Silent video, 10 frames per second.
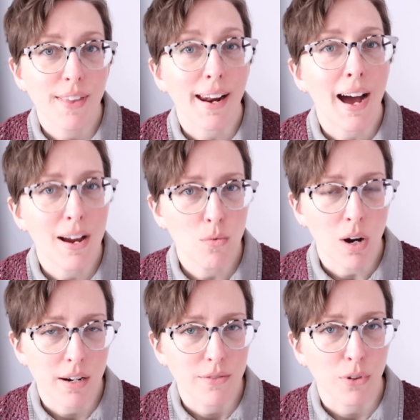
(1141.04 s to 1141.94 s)
that I
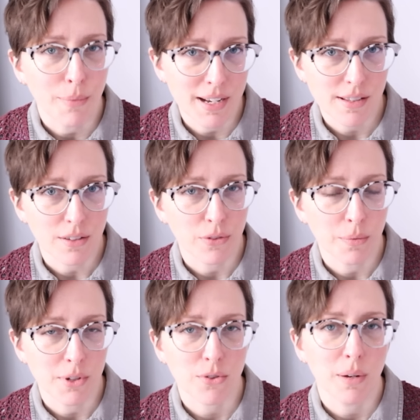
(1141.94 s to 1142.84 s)
wanted for myself
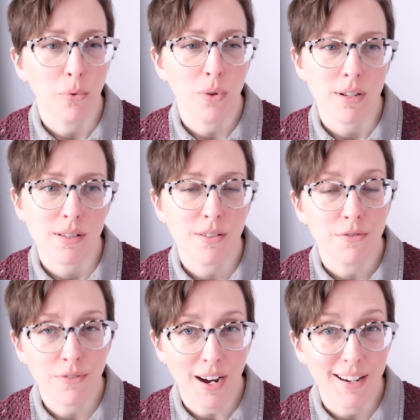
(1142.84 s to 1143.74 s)
from the trip was to
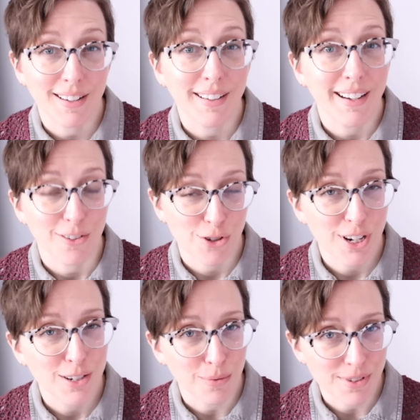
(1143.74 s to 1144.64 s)
find an
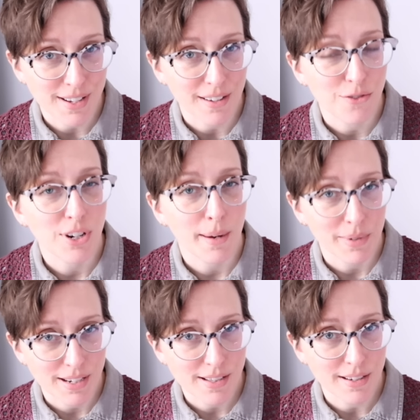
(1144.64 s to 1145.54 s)
interchangeable set of
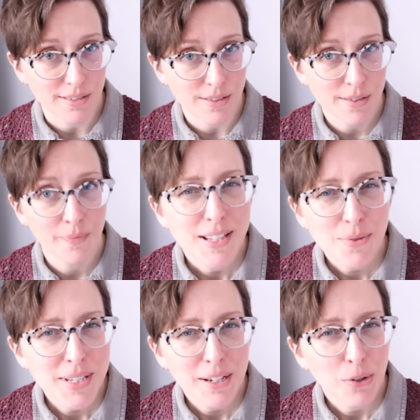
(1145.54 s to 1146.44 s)
Japanese needles. This
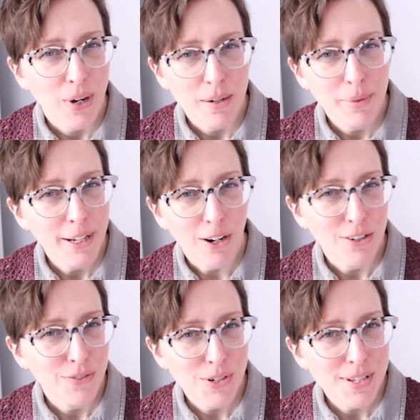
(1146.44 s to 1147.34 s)
was incredibly
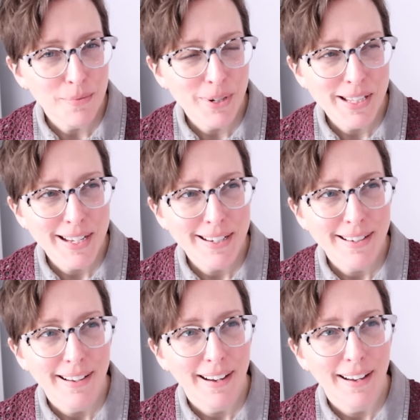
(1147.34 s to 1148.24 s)
hard for some reason.
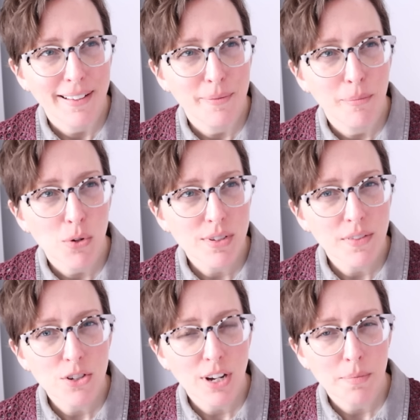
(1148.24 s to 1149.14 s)
Uh, most of
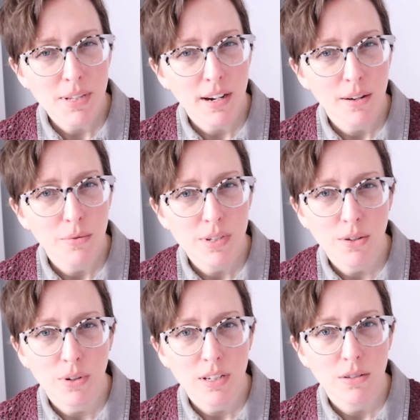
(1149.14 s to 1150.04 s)
the shops that I was
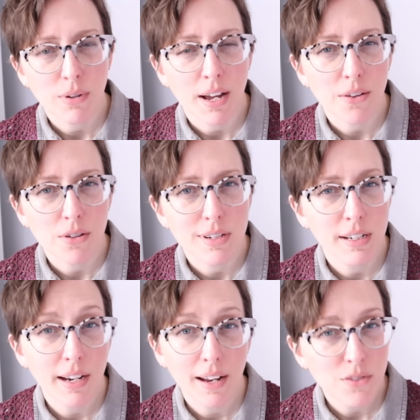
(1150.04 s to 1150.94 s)
going to either
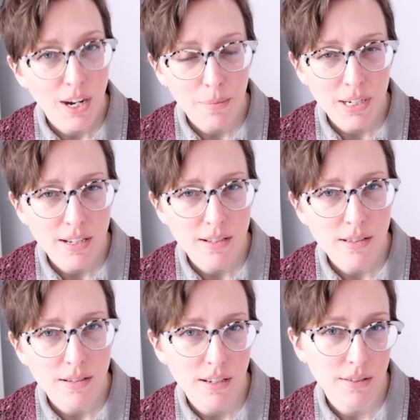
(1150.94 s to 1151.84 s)
didn't have
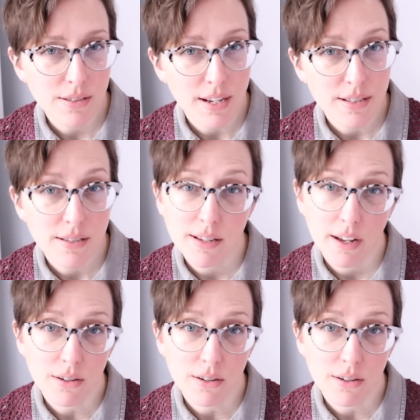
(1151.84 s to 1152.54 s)
Japanese needle sizes at